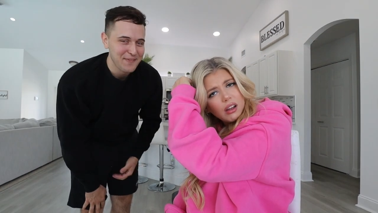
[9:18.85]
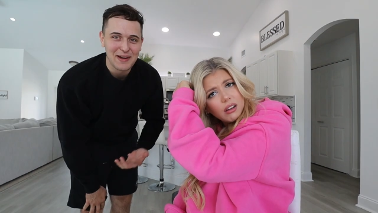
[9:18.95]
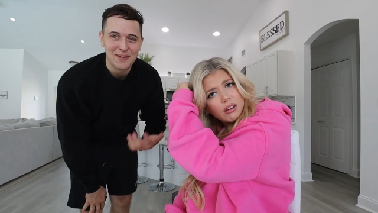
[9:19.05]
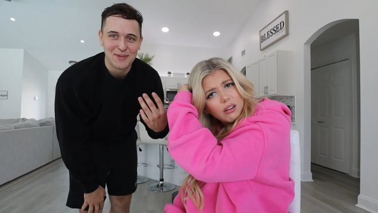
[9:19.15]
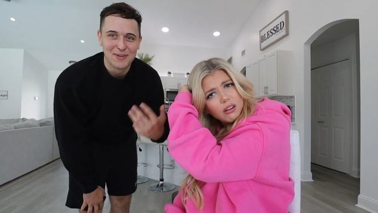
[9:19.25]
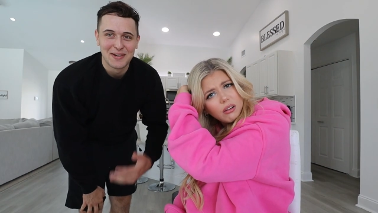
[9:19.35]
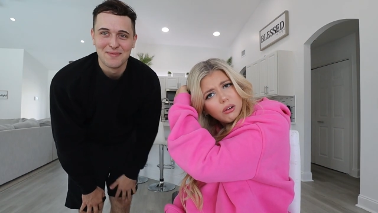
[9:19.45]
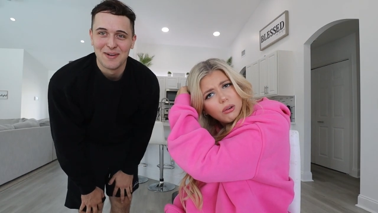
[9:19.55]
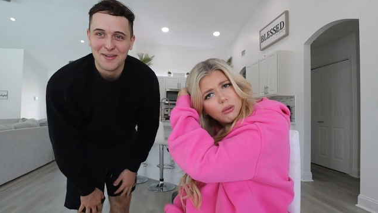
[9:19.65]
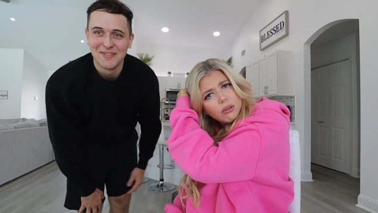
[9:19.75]
Speaker 1: Way to ruin
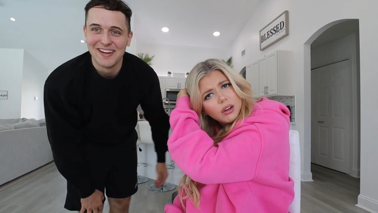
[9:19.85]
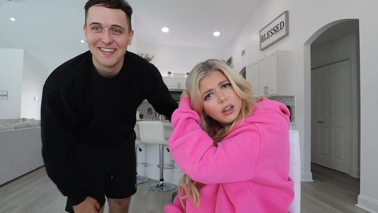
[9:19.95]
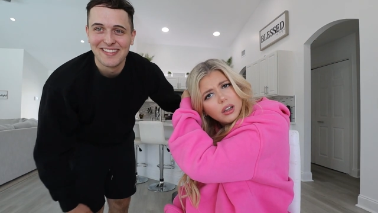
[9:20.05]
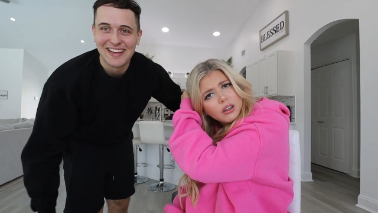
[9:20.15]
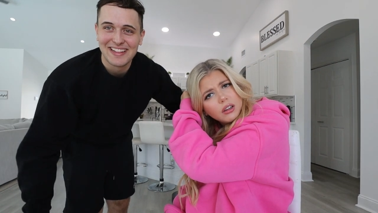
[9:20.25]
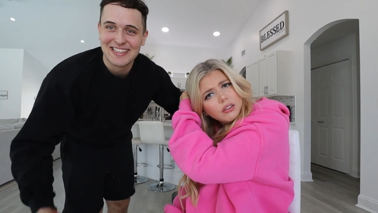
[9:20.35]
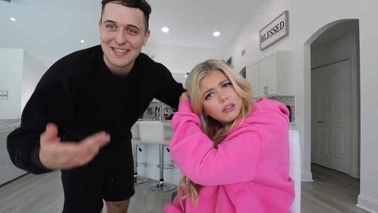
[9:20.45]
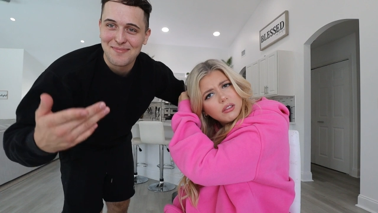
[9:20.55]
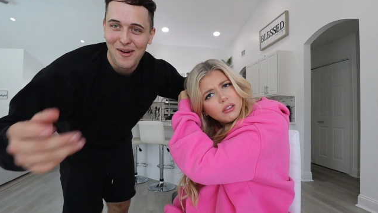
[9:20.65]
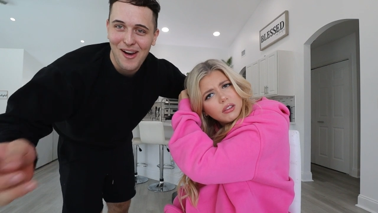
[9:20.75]
a moment. Like,
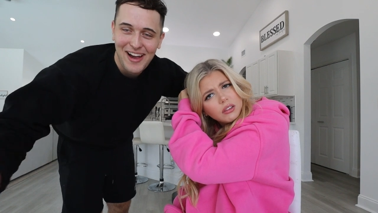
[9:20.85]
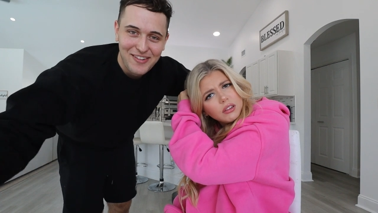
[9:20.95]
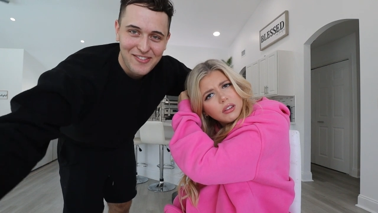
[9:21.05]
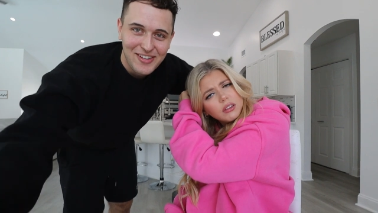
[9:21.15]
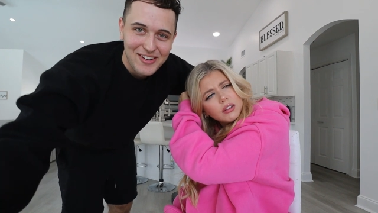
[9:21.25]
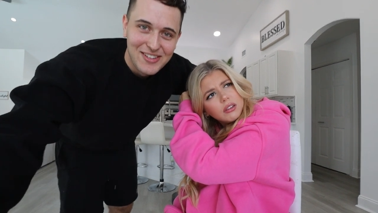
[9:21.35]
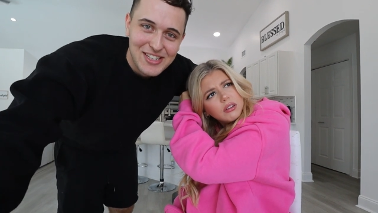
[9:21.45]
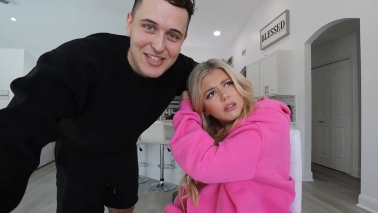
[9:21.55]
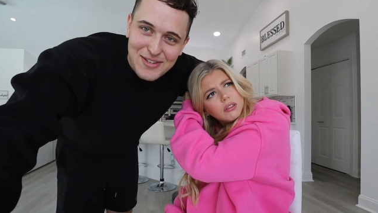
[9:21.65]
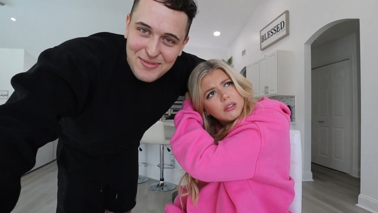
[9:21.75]
this is Mariah for you.
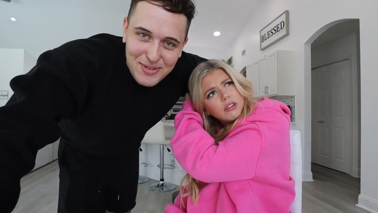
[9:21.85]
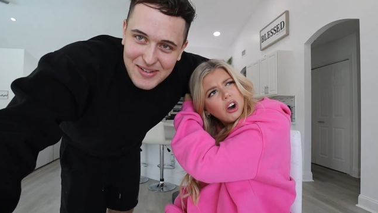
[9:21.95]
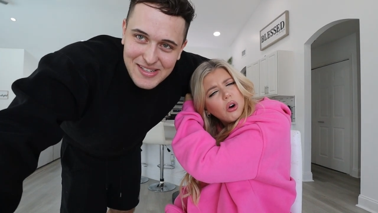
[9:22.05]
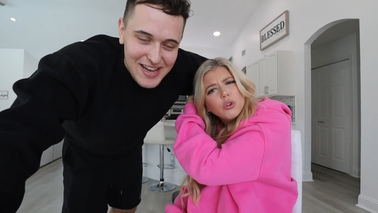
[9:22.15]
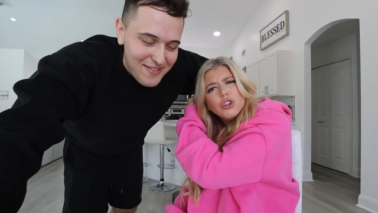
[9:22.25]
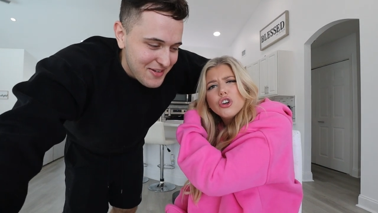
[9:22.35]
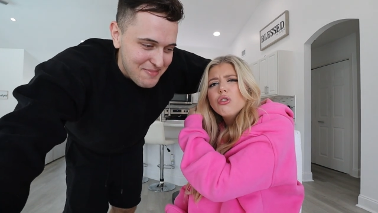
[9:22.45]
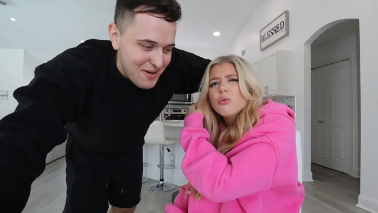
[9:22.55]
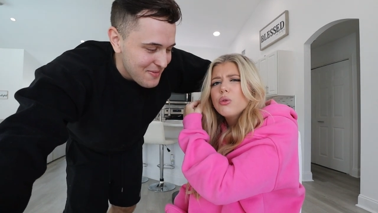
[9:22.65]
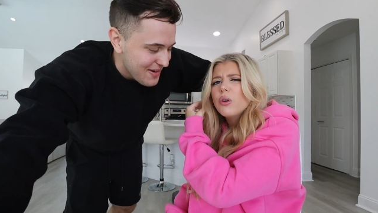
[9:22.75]
She just ruins no, every
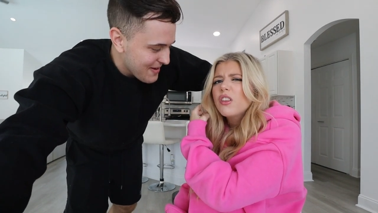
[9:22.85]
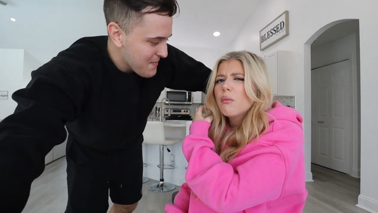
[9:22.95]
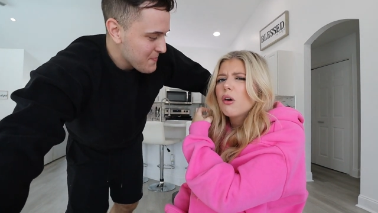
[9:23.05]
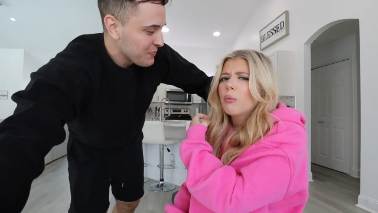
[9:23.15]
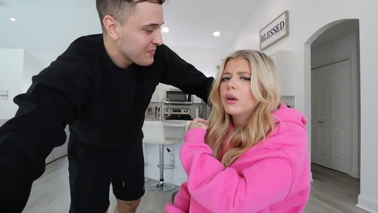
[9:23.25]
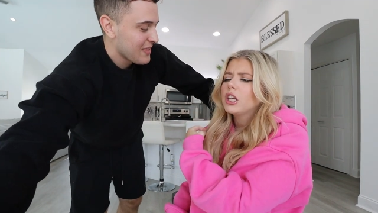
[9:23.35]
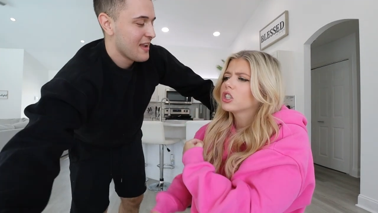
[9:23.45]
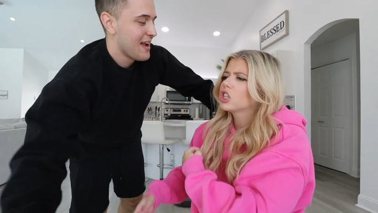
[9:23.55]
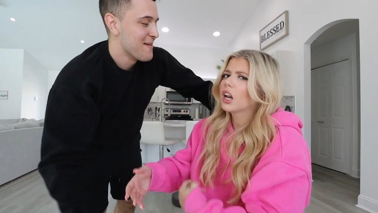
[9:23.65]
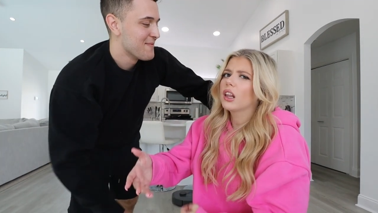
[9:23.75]
you ruin
Speaker 2: the moment.
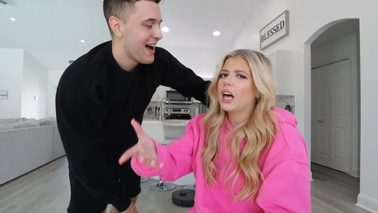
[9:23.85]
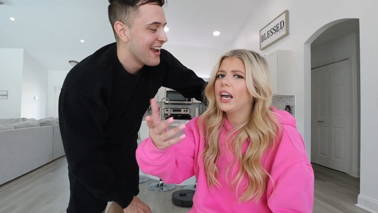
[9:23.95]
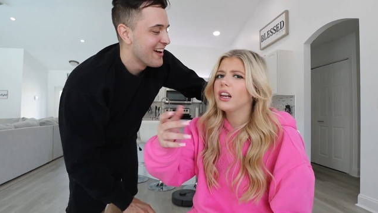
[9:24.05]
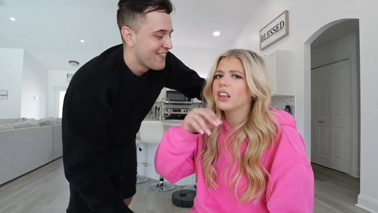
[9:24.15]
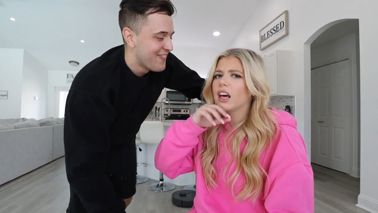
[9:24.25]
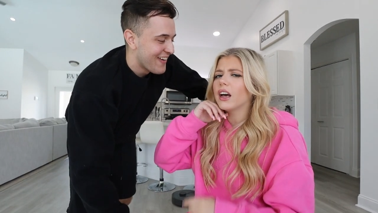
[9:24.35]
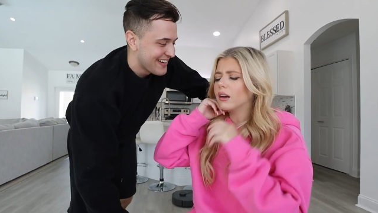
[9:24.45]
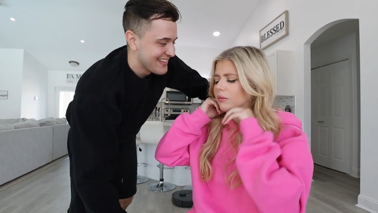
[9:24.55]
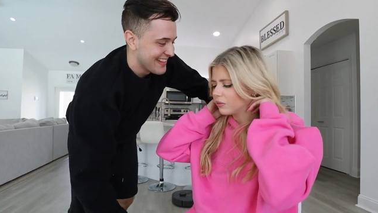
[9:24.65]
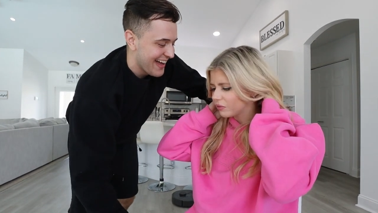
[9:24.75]
You're trying to lie to them.
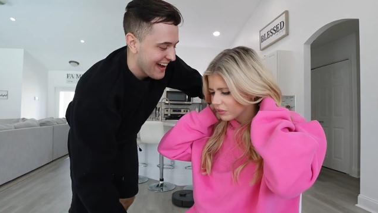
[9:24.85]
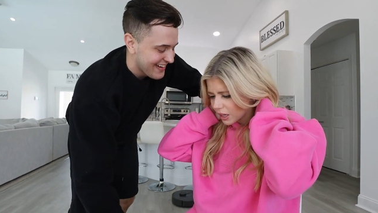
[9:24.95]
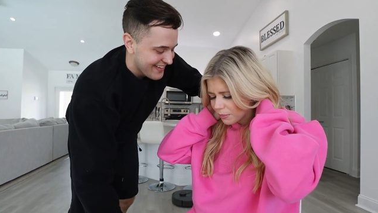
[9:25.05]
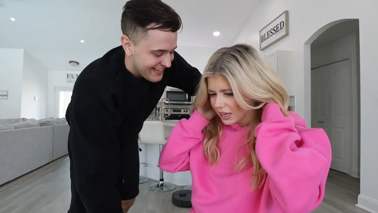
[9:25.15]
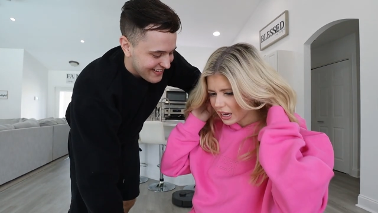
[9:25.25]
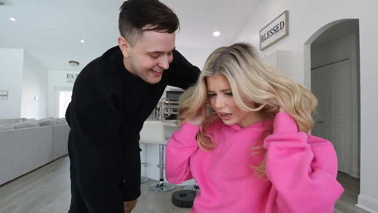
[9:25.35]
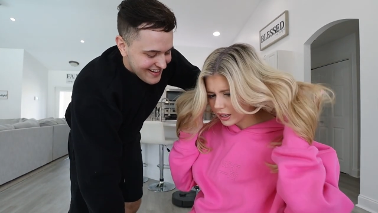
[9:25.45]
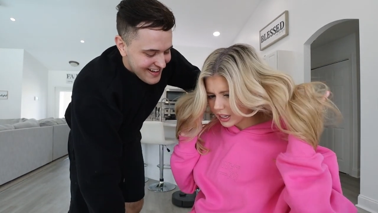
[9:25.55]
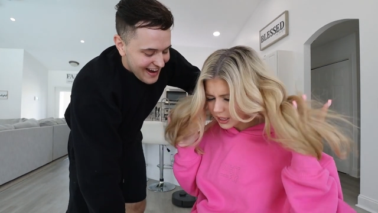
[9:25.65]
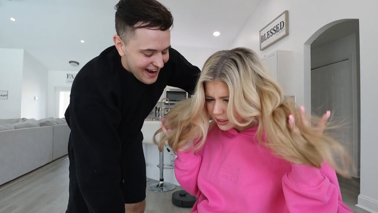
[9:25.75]
I'm Liar. And be
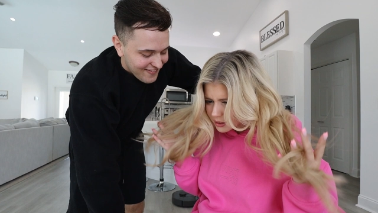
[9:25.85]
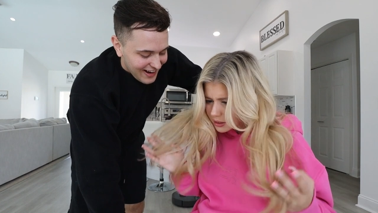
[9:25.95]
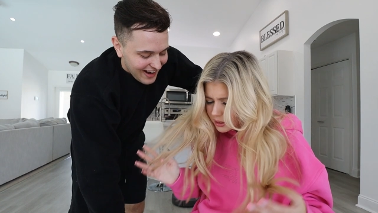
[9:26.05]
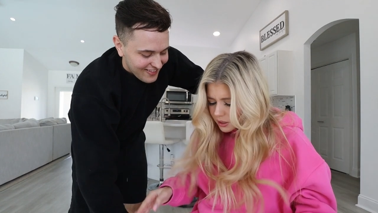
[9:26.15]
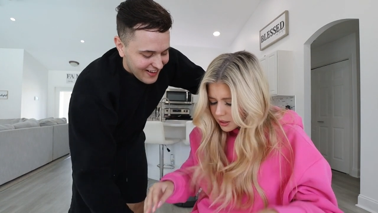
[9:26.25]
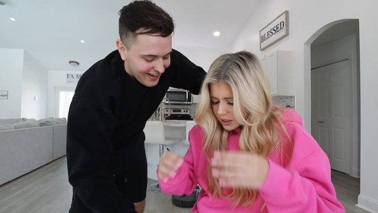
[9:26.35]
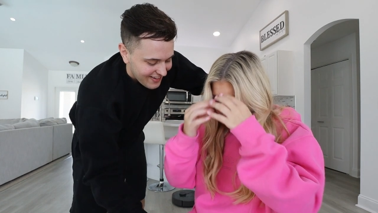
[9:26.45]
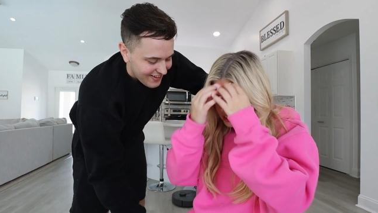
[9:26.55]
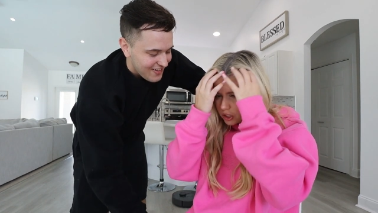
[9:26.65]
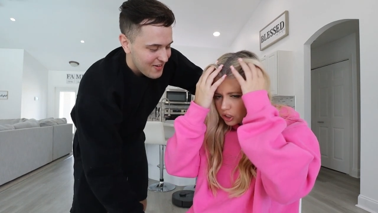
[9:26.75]
honest. I'm
Speaker 1: not a
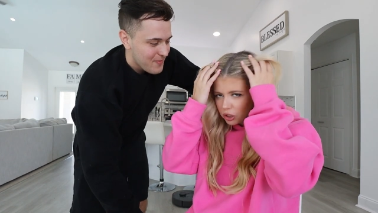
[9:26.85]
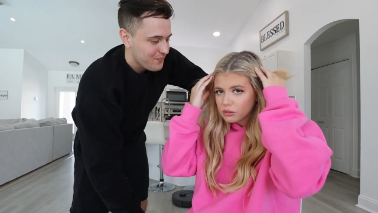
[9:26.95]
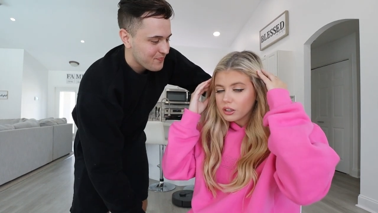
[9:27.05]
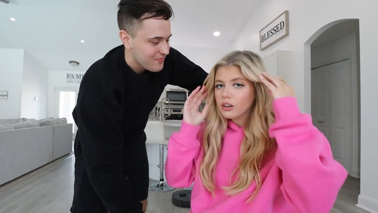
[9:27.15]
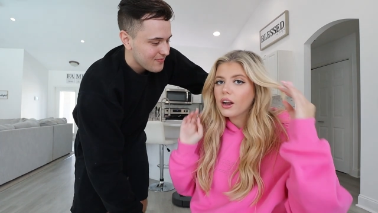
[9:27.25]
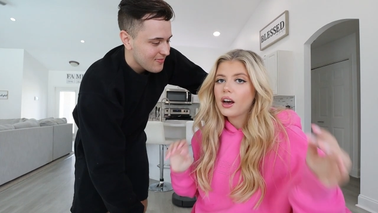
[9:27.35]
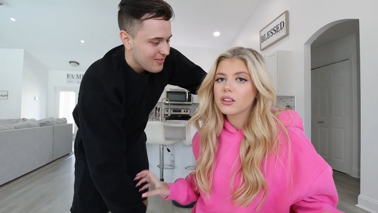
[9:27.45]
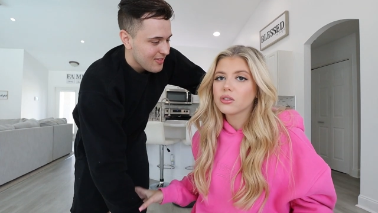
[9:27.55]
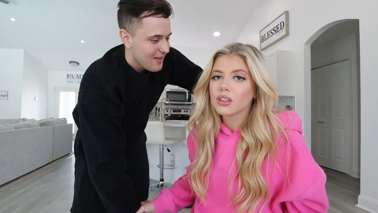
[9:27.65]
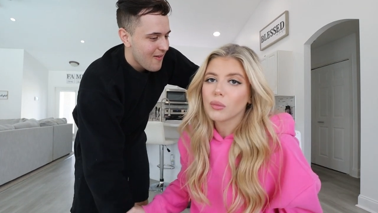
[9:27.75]
liar. It
Speaker 2: just shows that you're not
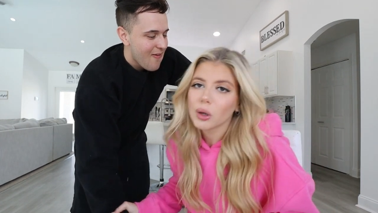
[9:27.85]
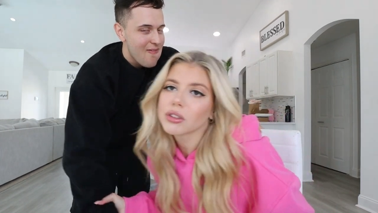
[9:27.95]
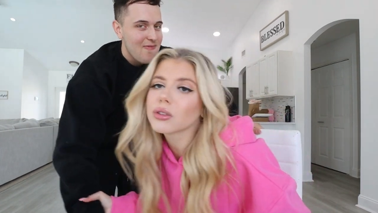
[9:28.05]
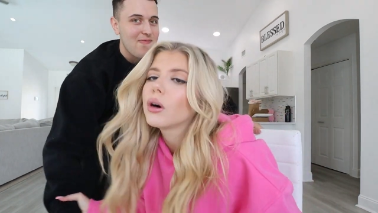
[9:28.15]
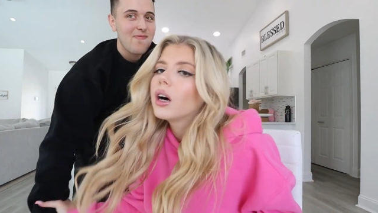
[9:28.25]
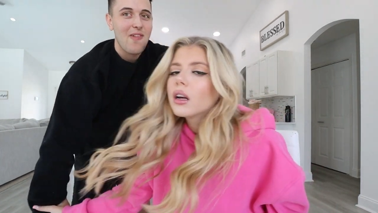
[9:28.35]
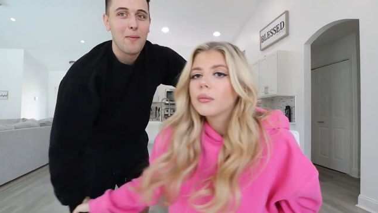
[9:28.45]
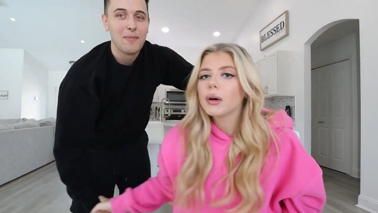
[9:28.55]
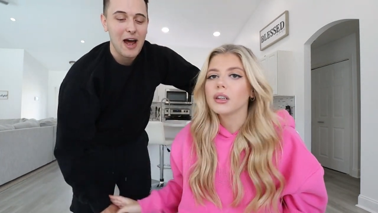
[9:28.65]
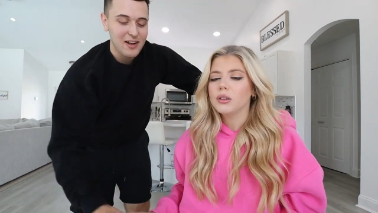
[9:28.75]
honest with the Marble
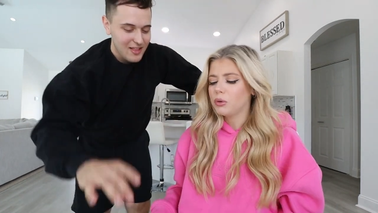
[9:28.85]
Squad I'm about you